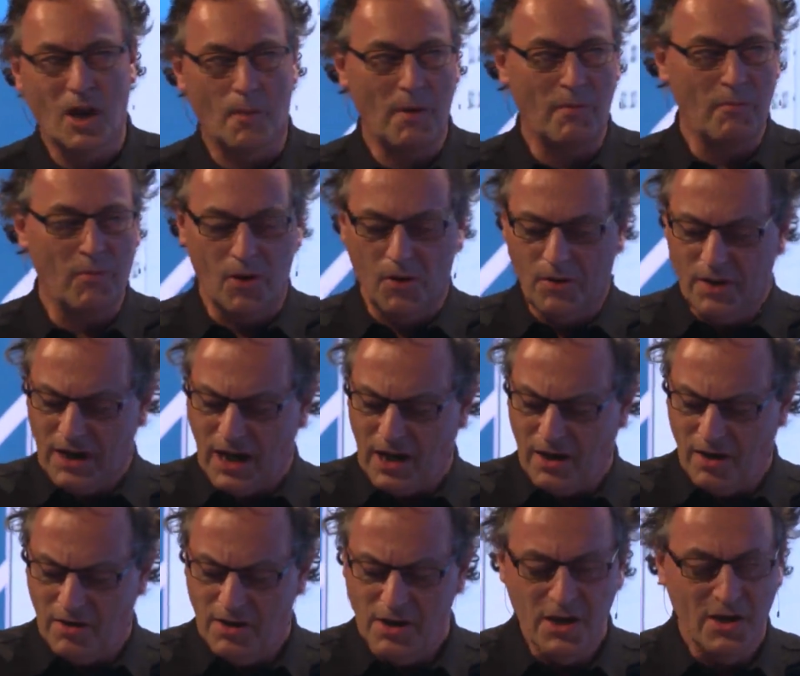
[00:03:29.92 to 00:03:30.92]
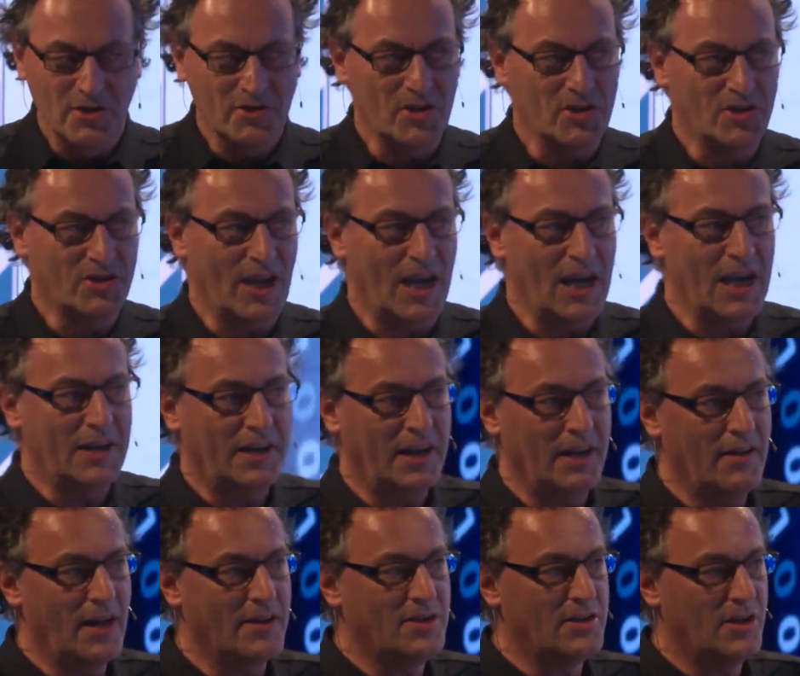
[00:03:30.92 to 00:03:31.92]
So, I mean, we're looking at a
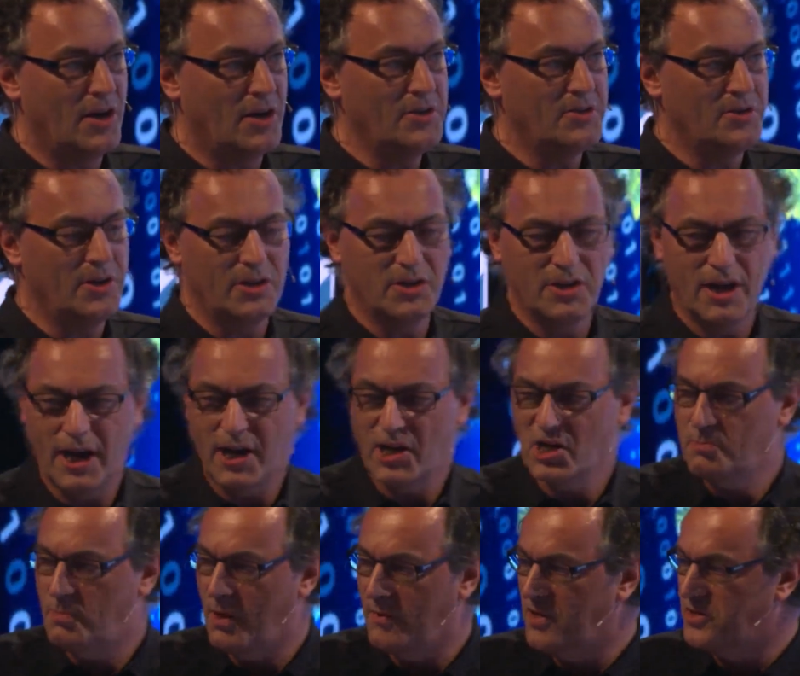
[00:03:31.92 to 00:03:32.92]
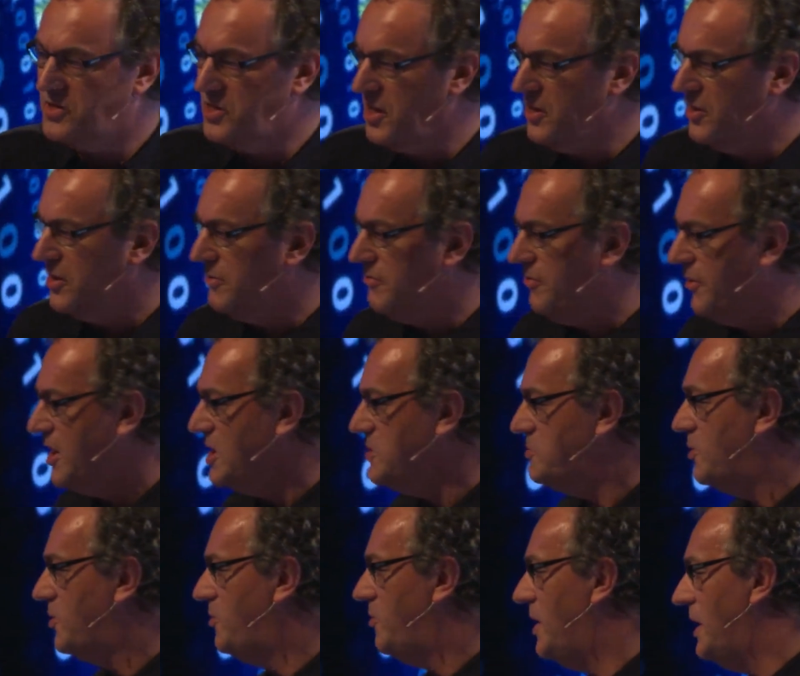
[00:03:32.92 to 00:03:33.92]
society that's largely changed by this
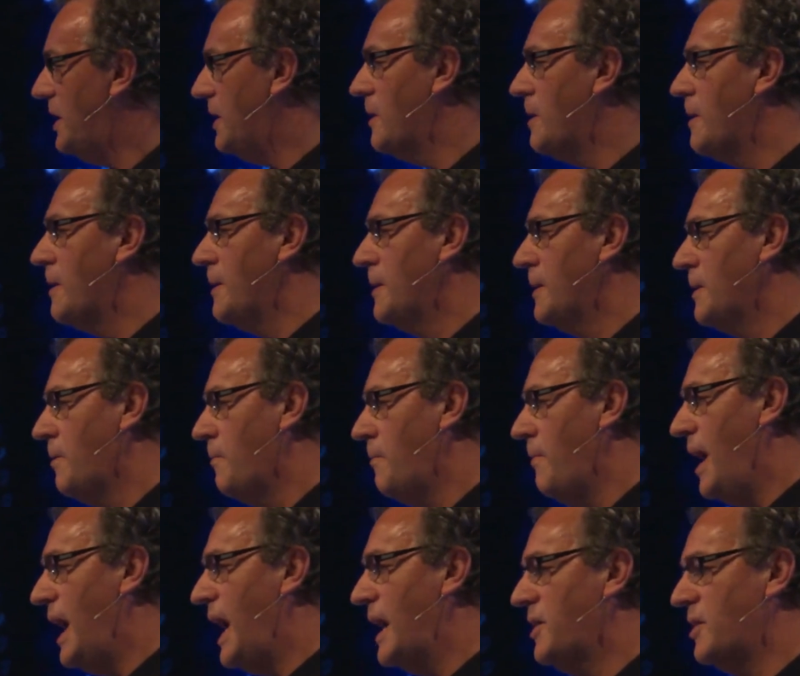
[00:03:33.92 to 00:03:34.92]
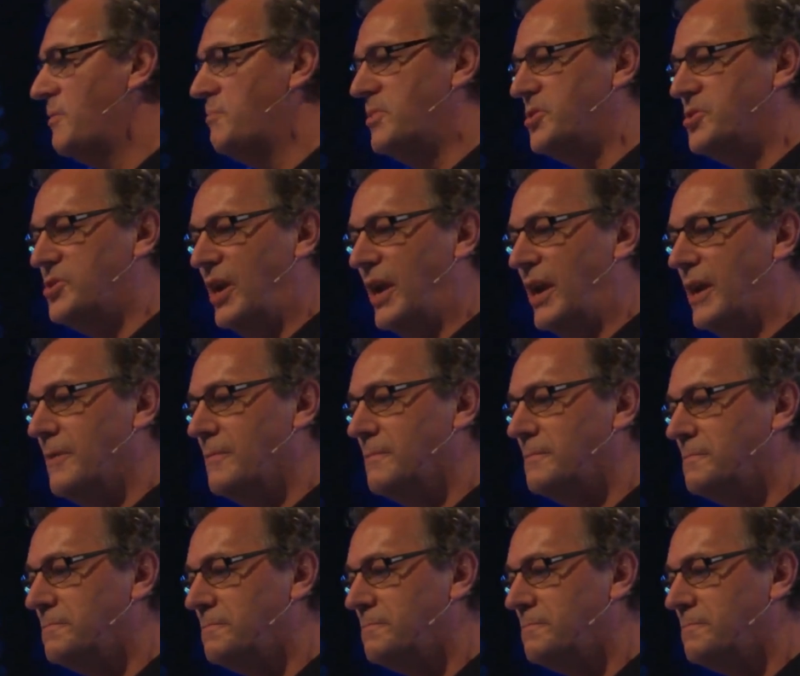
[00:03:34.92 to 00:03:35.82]
interface between man and machine.